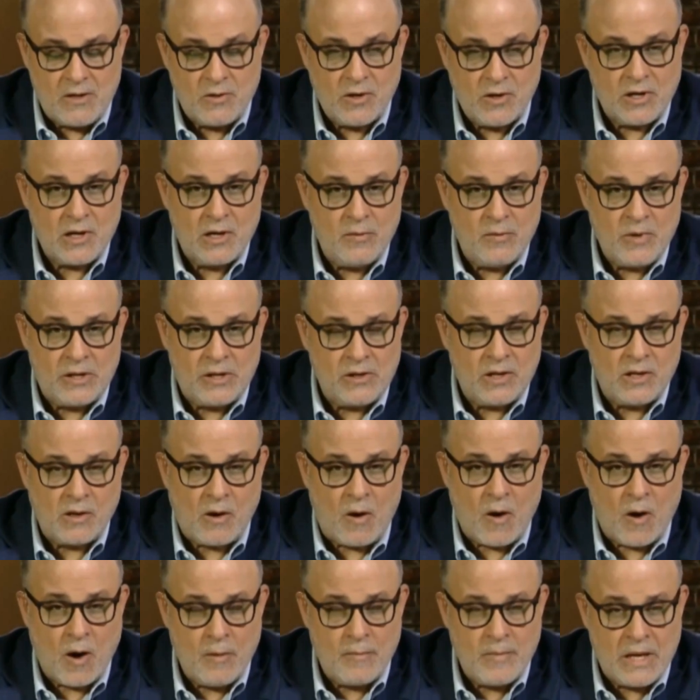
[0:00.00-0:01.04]
They're going to build an
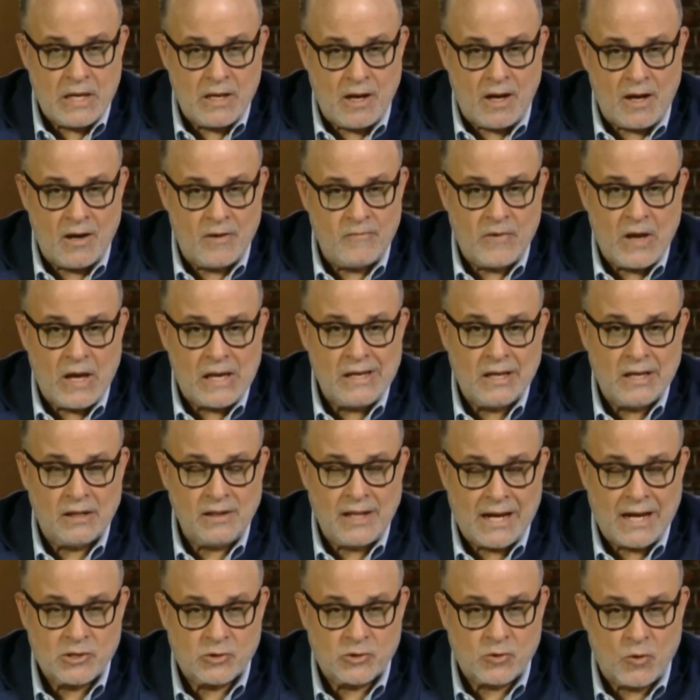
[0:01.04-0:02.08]
army of
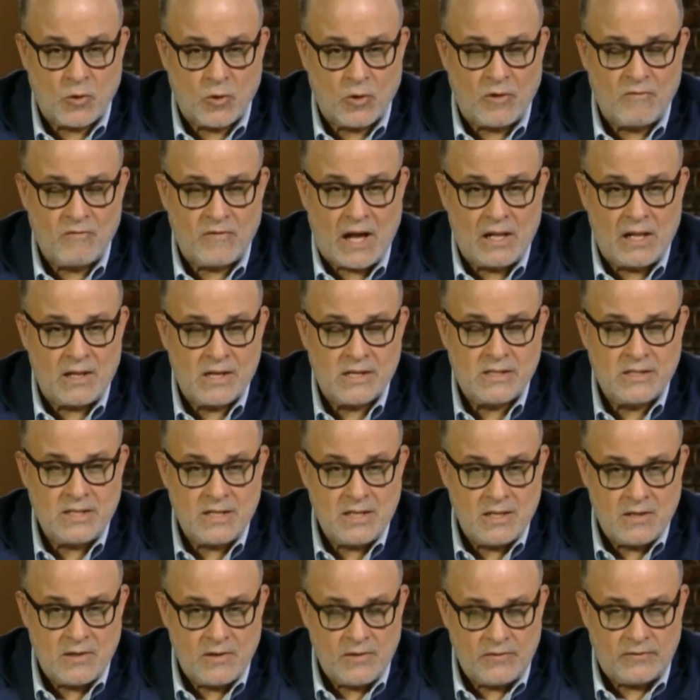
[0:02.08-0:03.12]
electoral
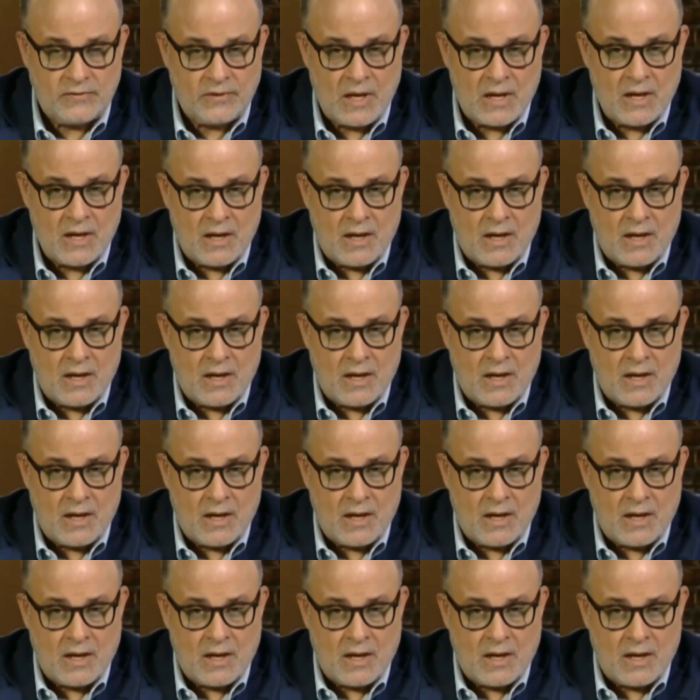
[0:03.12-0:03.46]
volunteers.